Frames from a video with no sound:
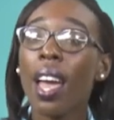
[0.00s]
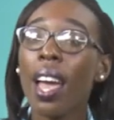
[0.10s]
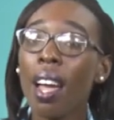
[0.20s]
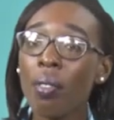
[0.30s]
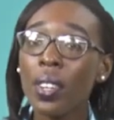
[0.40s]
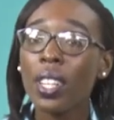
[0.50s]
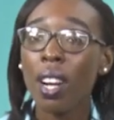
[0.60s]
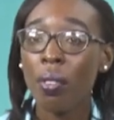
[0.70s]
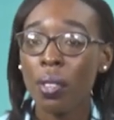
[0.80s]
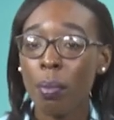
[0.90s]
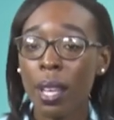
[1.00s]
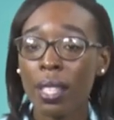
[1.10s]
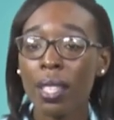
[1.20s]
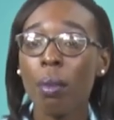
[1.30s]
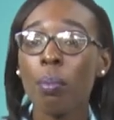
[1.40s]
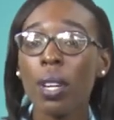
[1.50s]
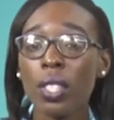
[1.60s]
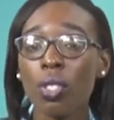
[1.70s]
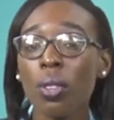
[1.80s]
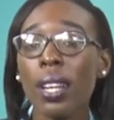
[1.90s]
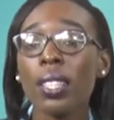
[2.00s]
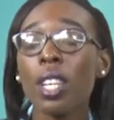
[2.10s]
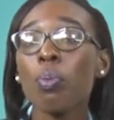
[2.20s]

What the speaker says: Every government must try to